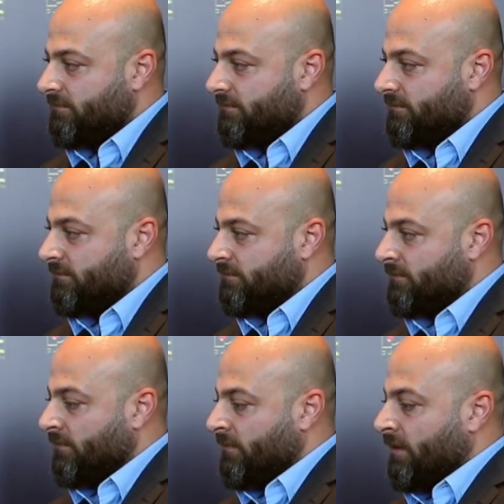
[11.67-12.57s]
yourself and
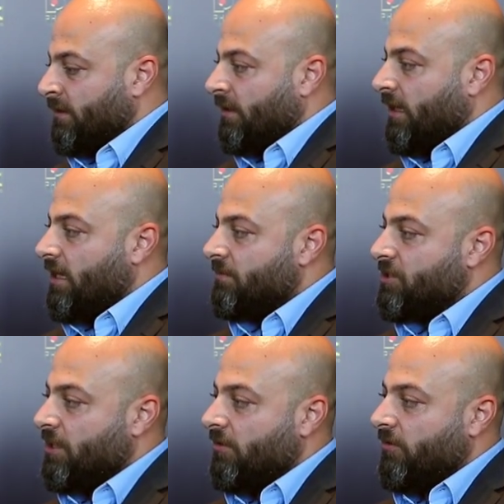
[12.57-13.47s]
your company? I am
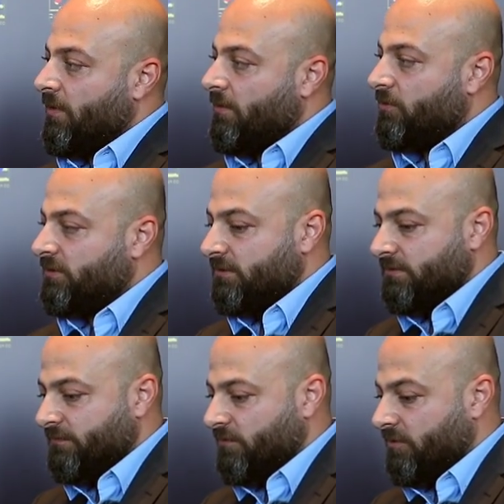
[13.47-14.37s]
Shaho Mahmoud
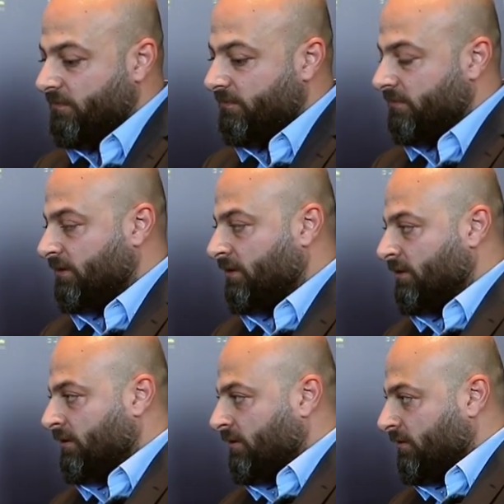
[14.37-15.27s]
from
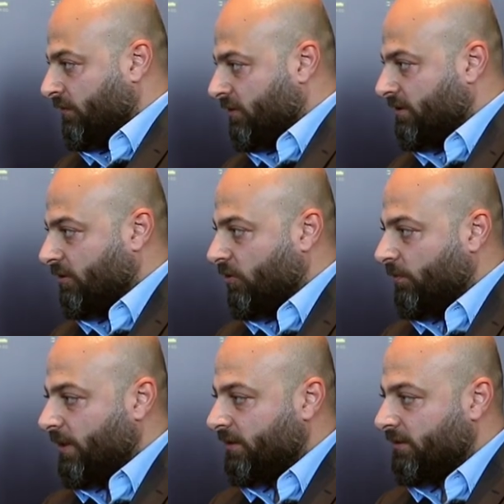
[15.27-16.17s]
Frontier
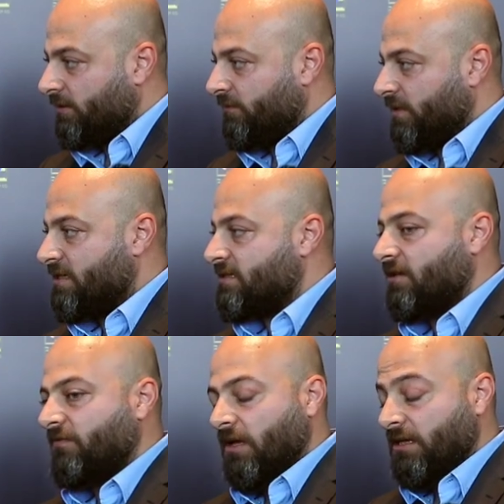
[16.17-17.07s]
Company, Phoenix
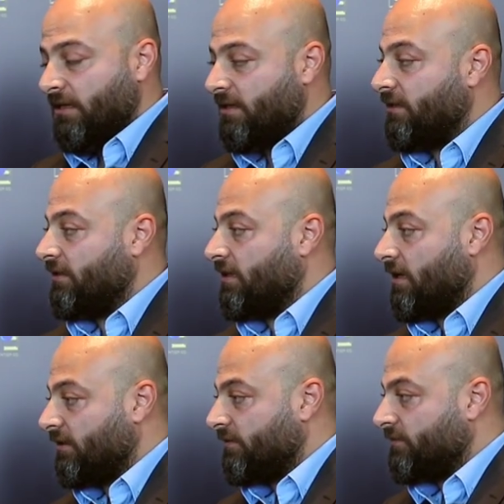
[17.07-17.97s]
Refinery in
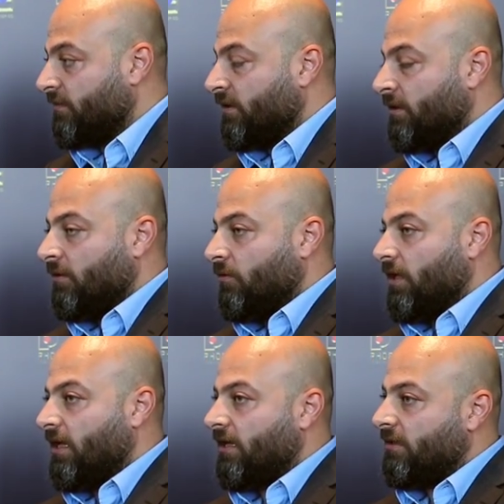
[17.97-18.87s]
Iraq.
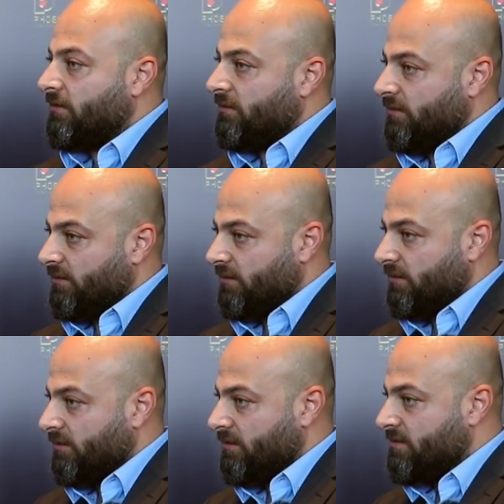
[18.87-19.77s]
We are
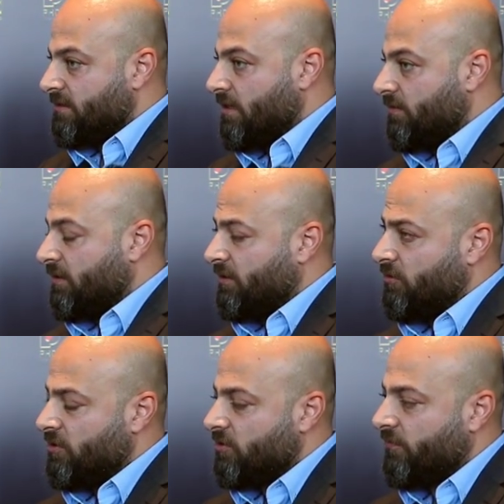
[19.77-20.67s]
uh, in, south, in
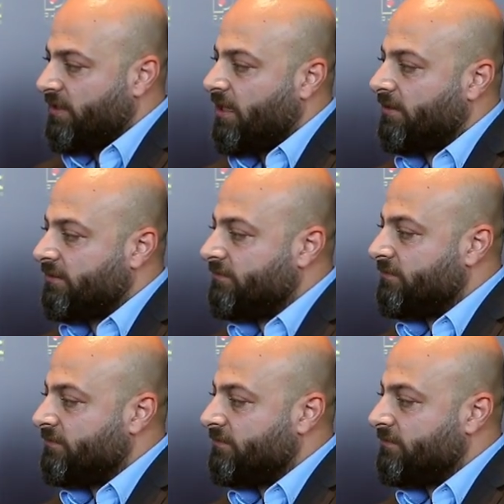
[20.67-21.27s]
north of Iraq.